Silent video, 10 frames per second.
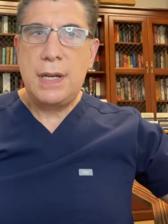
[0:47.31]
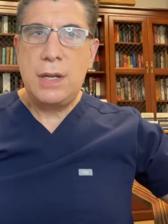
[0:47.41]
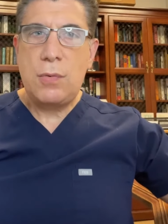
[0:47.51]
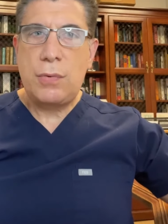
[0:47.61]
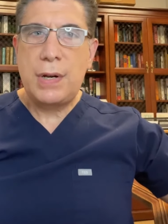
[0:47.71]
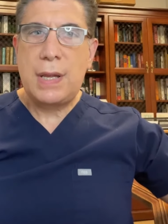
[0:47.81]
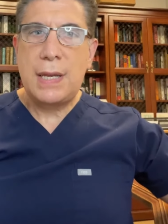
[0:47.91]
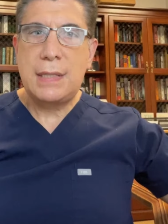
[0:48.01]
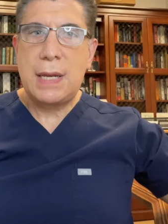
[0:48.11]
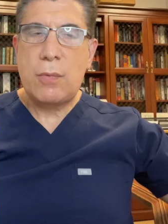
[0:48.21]
you will
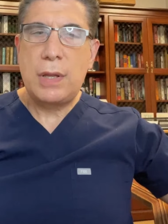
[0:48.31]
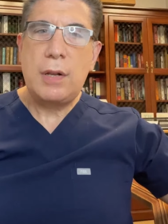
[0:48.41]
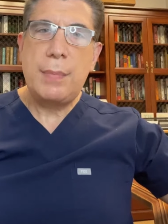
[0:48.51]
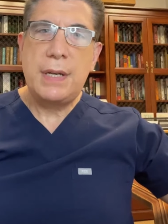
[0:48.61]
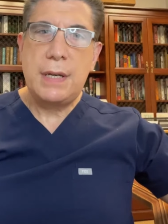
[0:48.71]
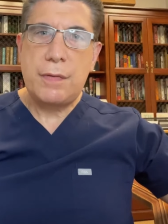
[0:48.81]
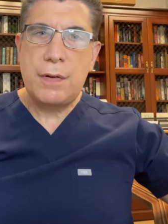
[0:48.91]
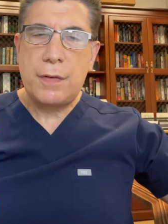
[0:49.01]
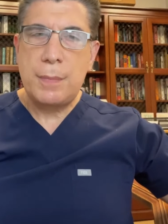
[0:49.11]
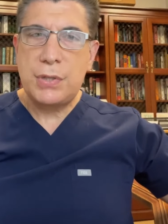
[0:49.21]
realize that we're a little bit
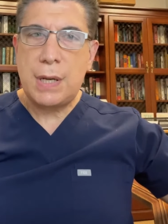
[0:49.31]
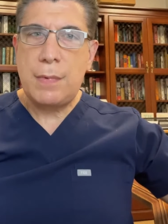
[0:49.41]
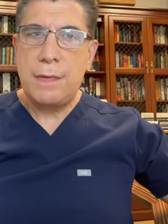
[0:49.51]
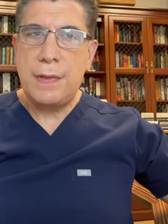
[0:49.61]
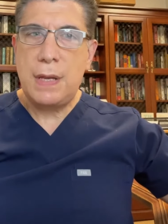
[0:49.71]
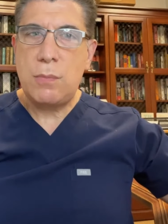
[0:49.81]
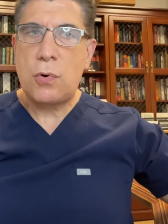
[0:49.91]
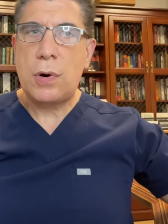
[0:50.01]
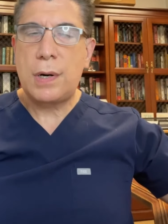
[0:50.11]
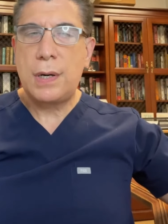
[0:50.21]
different from some of the
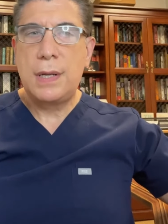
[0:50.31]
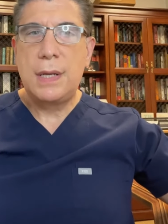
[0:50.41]
more